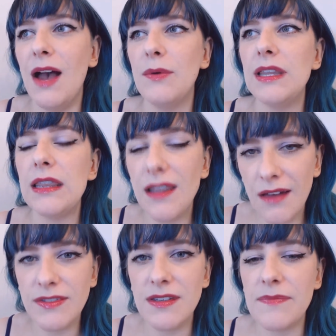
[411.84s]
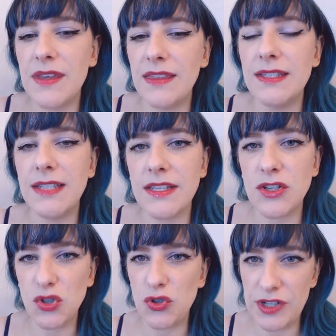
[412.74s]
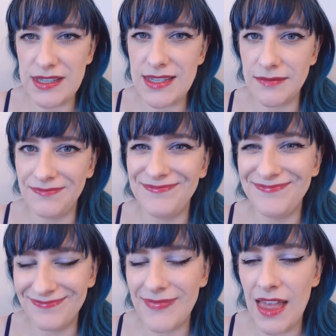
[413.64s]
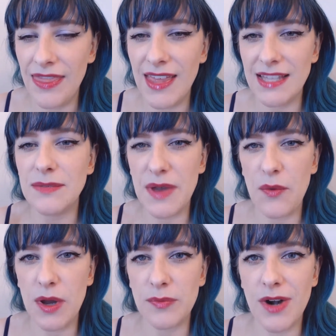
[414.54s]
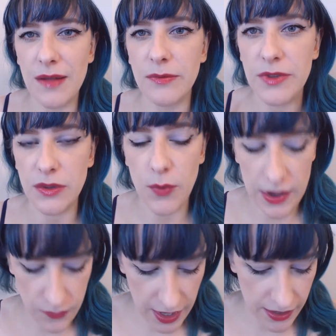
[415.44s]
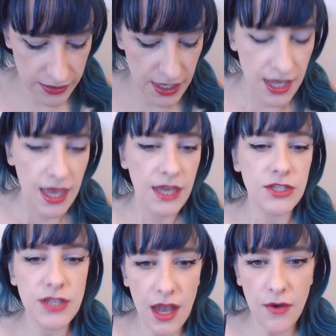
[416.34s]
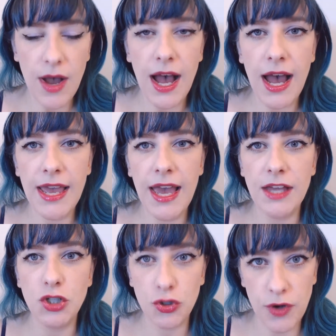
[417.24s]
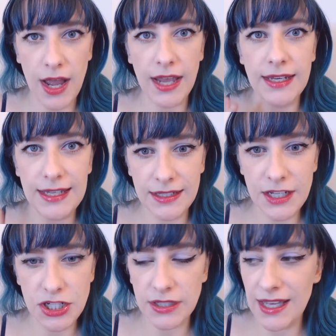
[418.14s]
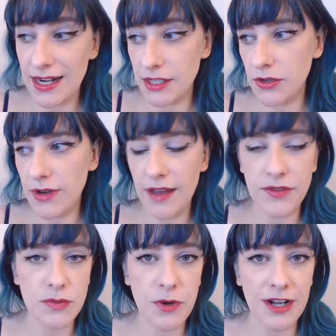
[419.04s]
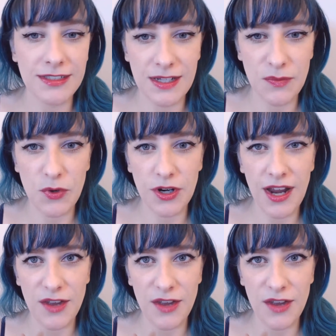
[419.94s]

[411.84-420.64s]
I would love something that doesn't crease. That's my one problem with the Wet n Wild. So I tried initially, and I don't have this product anymore.